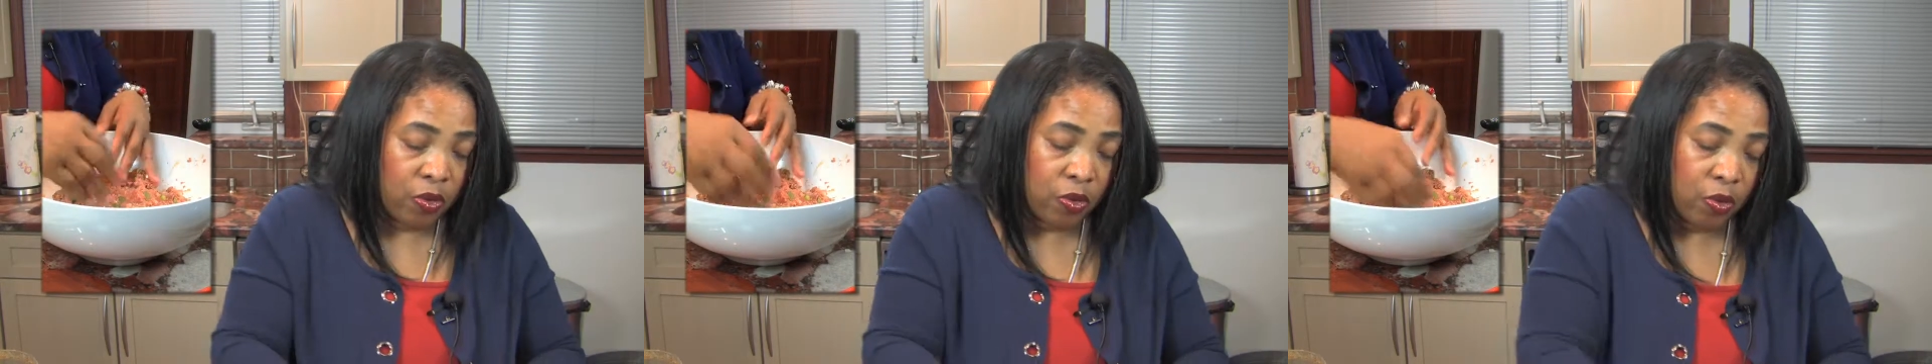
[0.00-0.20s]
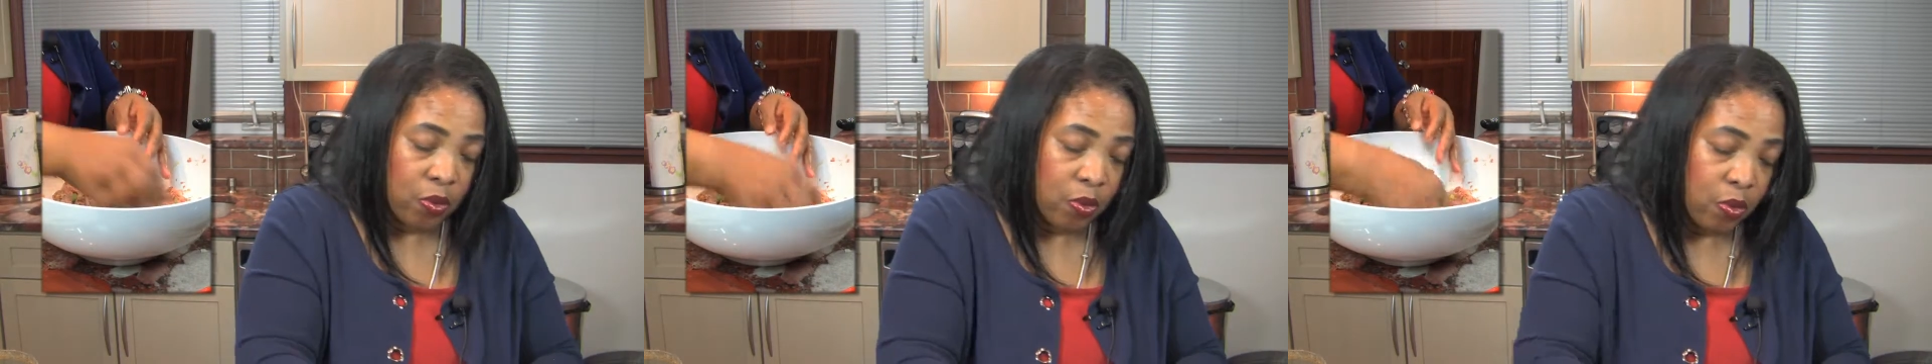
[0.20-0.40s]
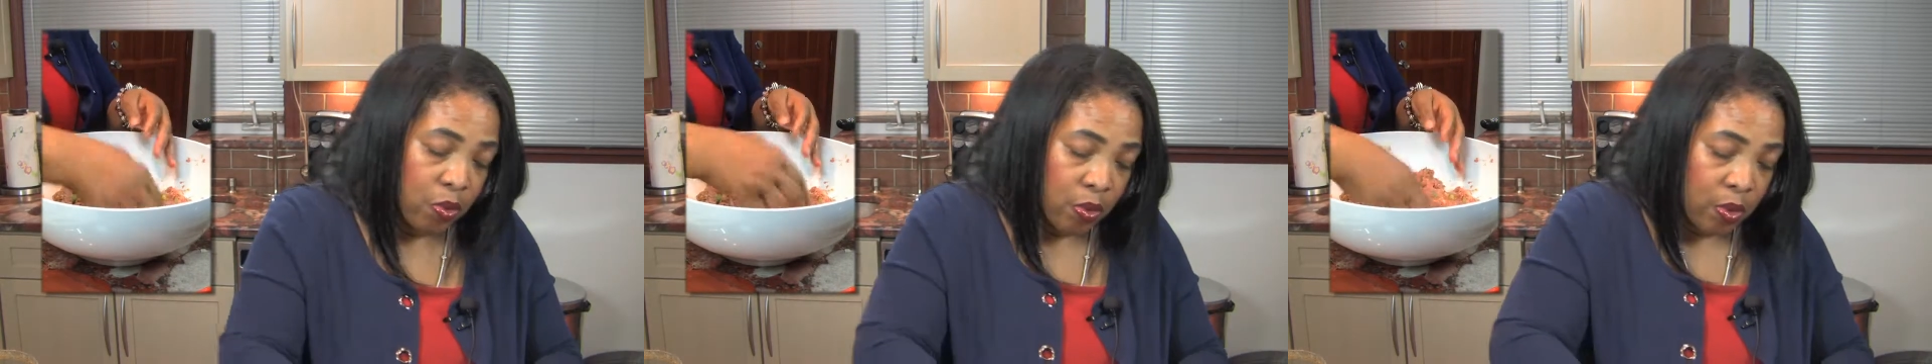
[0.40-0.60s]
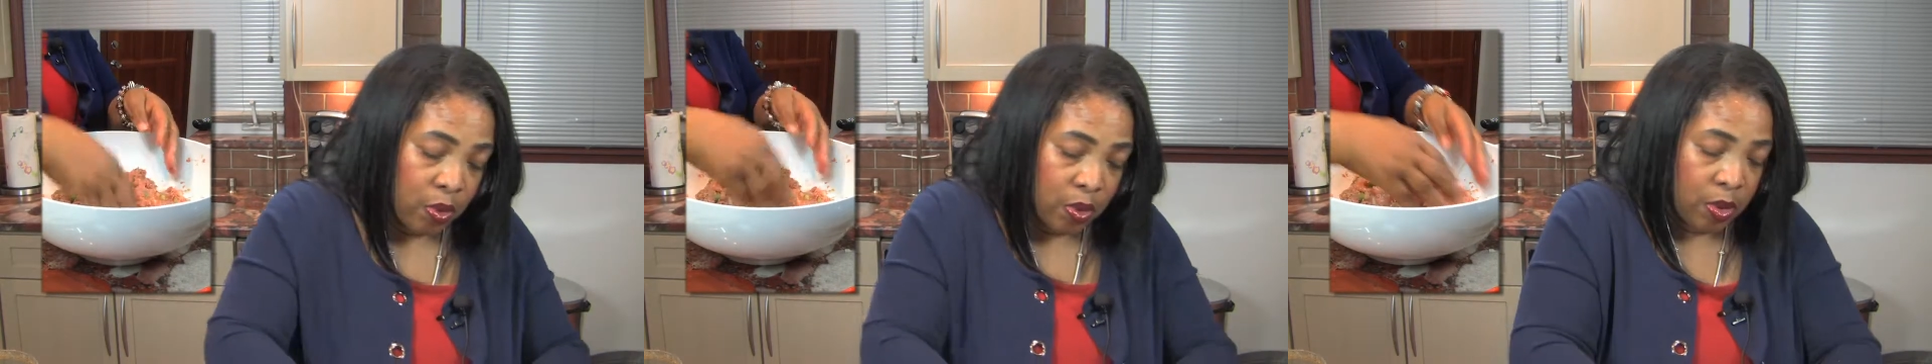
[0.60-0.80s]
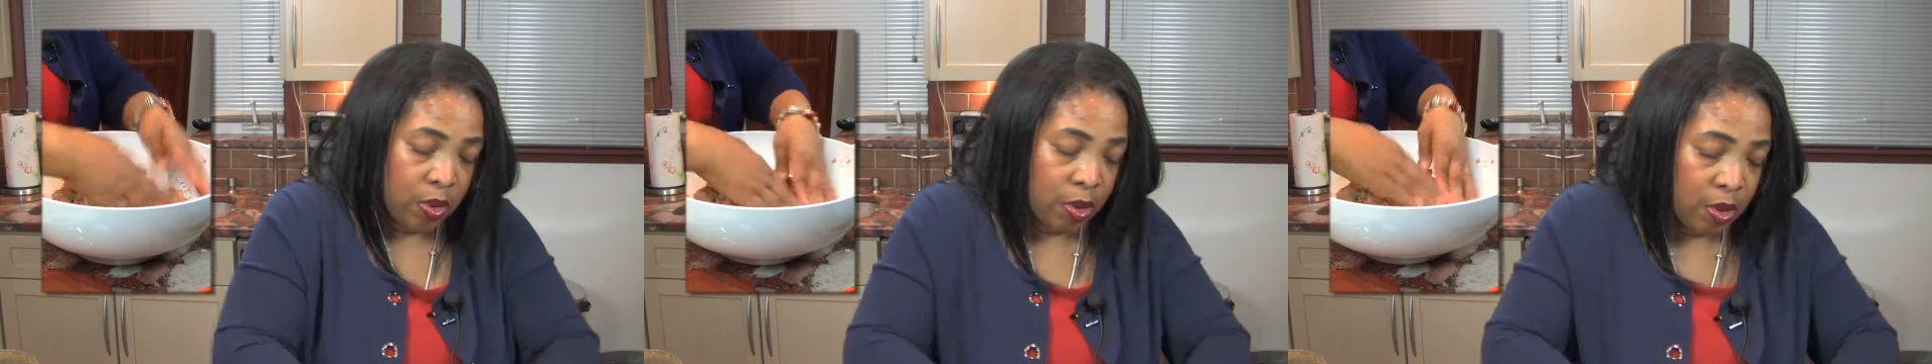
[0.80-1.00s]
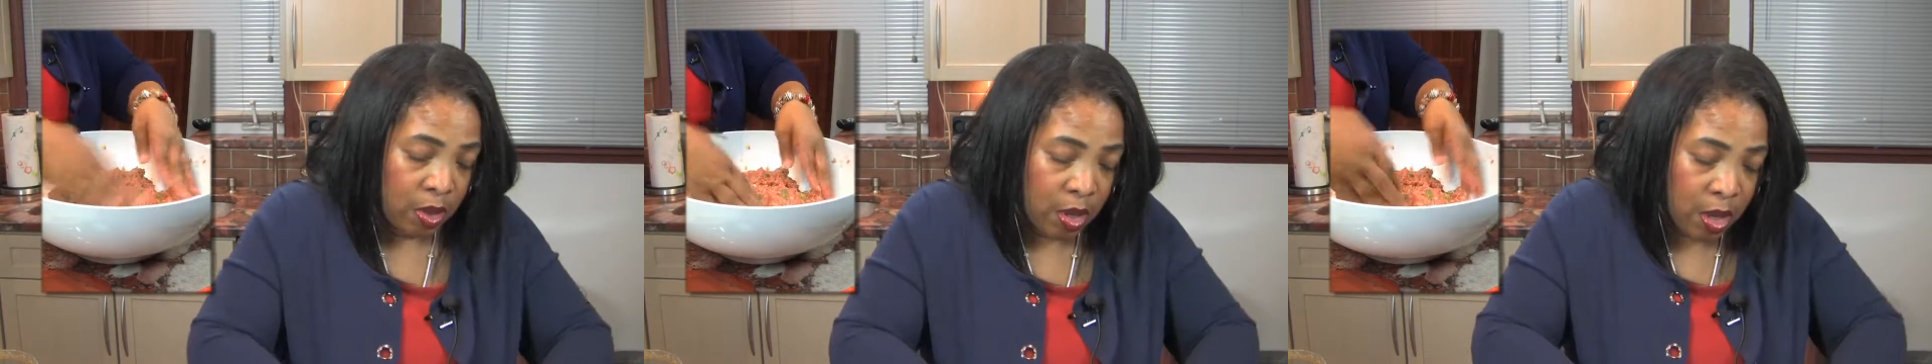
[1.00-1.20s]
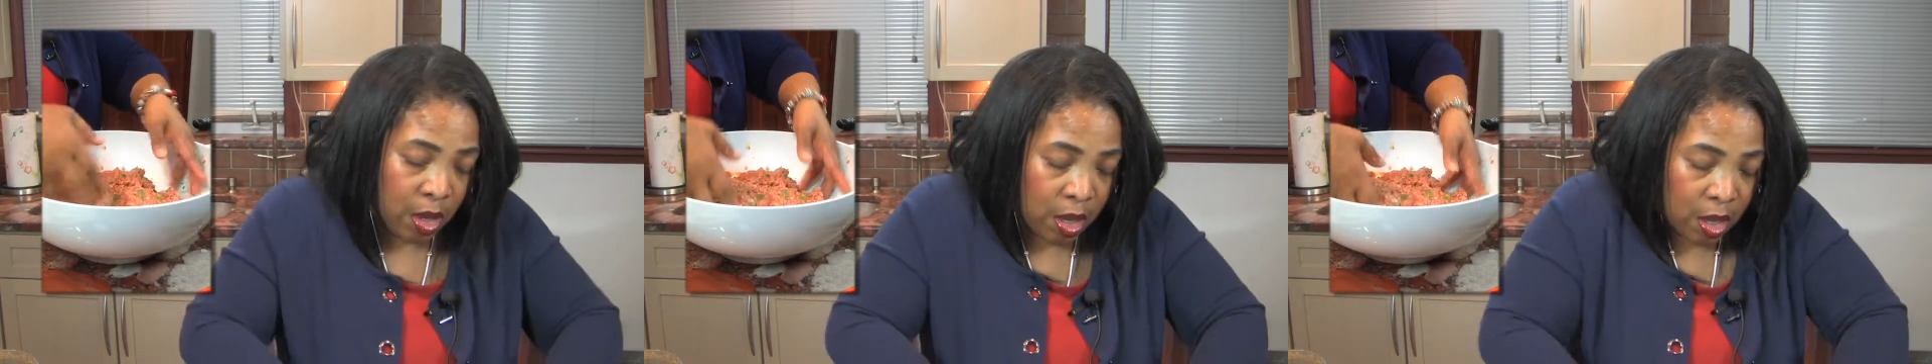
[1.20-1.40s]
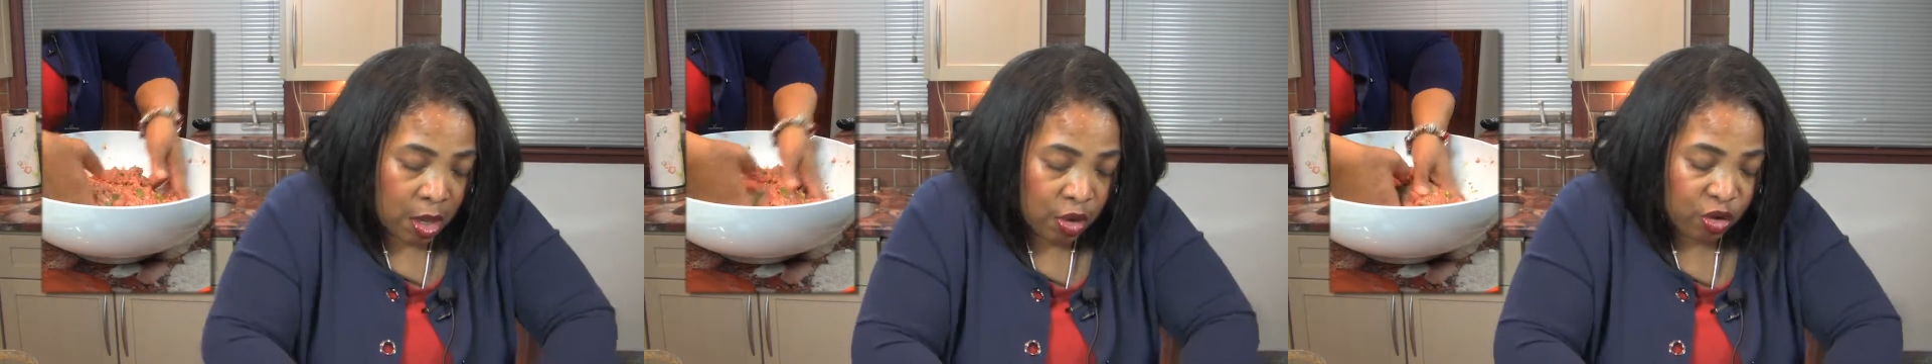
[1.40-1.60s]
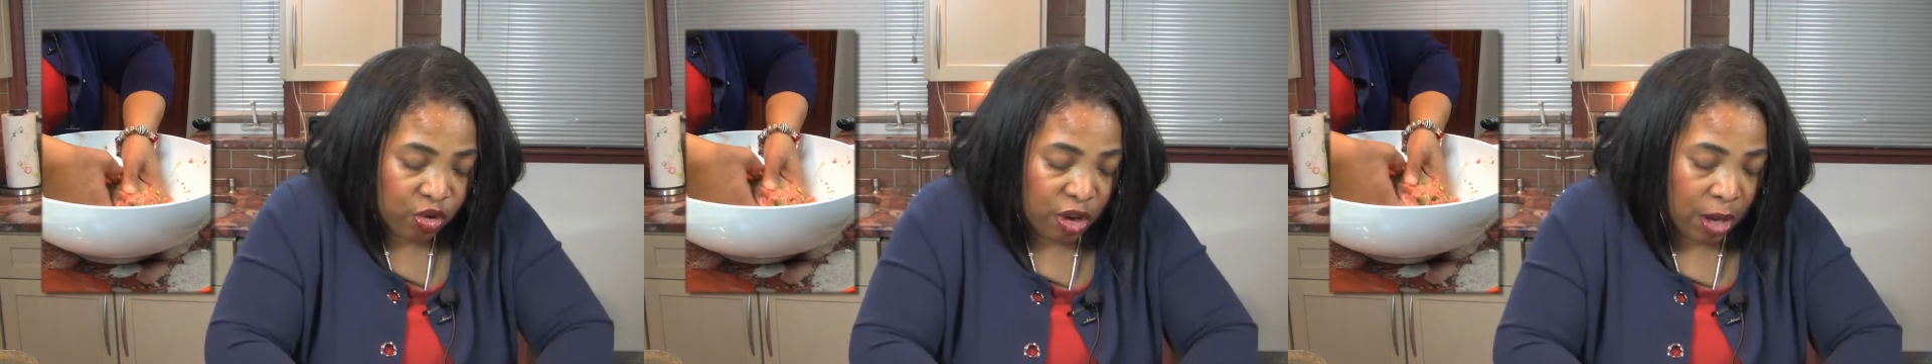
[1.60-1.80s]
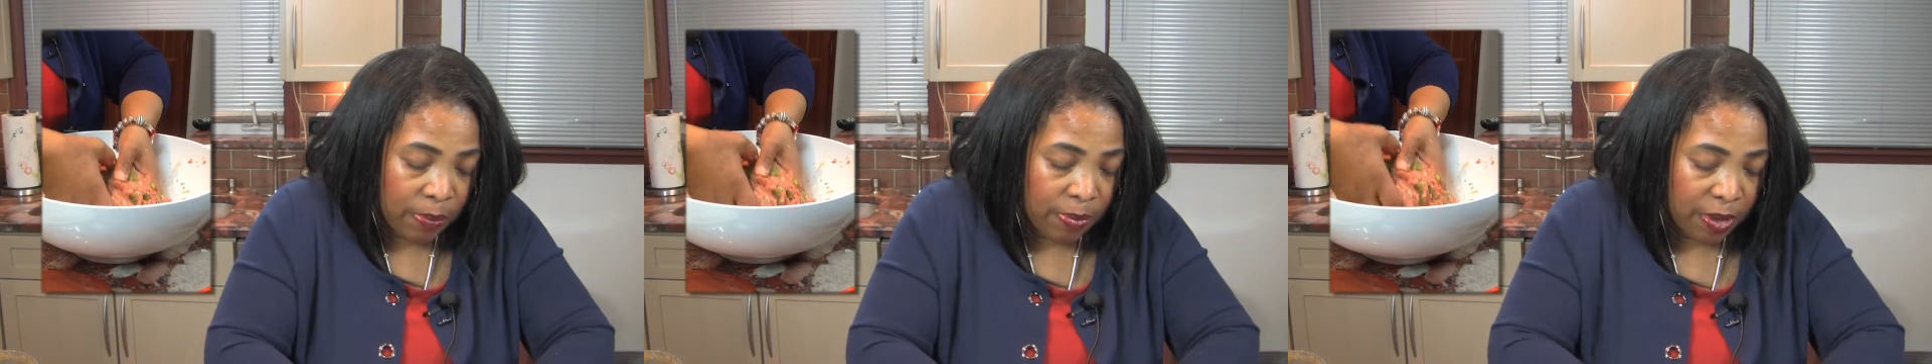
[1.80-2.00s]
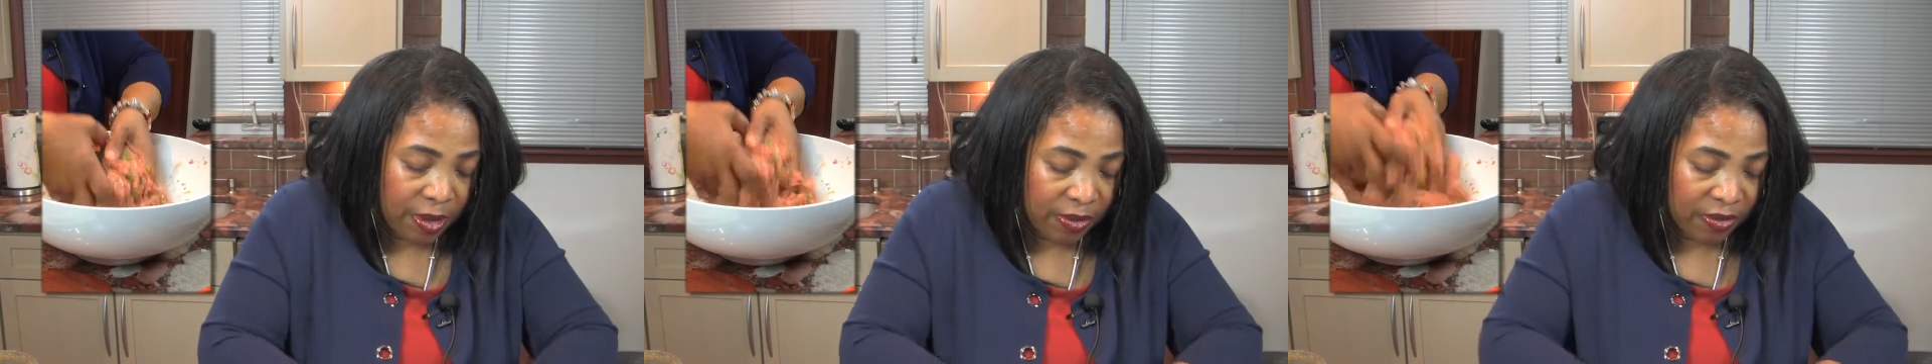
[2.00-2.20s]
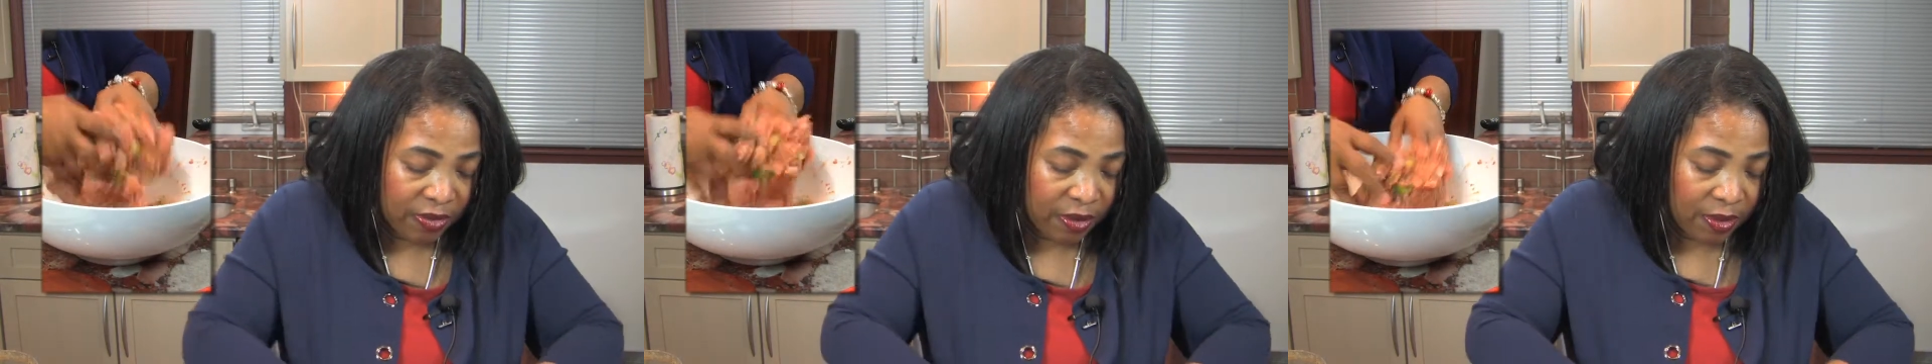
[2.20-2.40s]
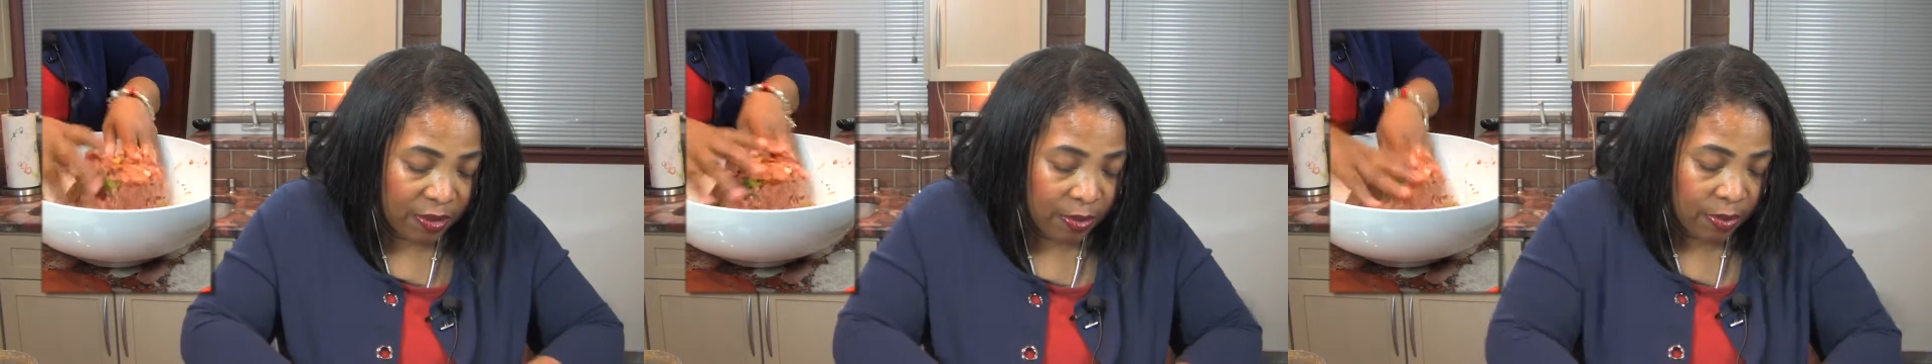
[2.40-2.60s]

to shape this,